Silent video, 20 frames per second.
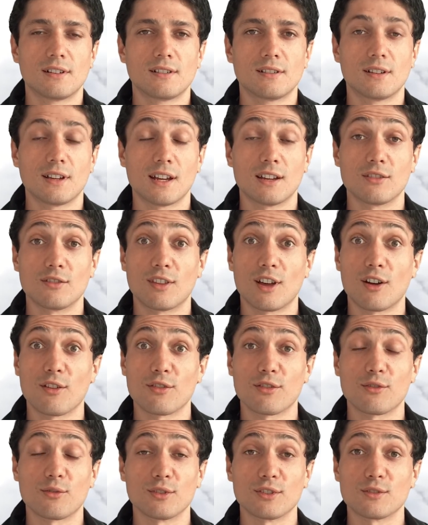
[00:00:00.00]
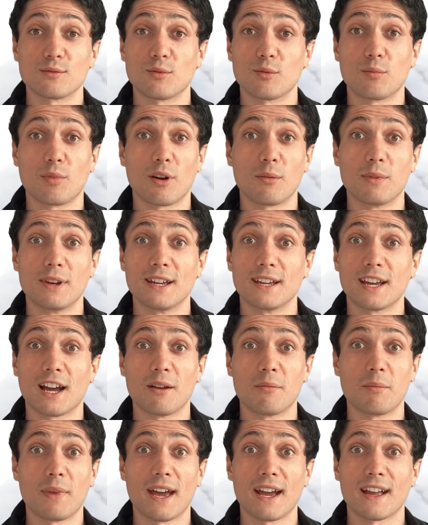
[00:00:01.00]
and our thoughts will probably come
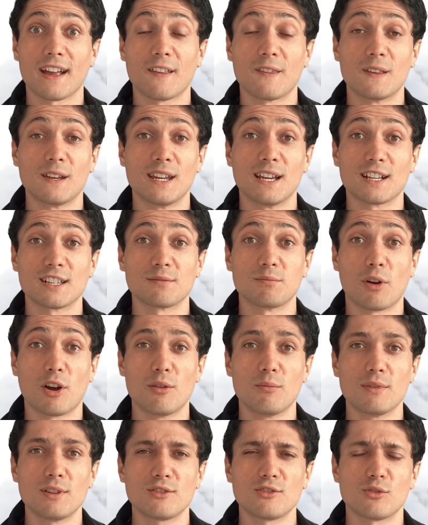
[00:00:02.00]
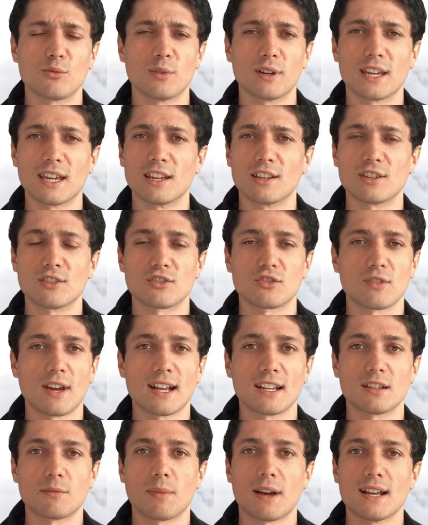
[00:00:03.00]
back in the next moment, or we'll get
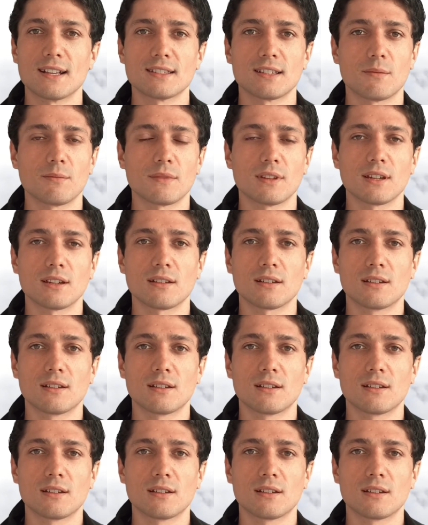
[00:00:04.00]
distracted by something.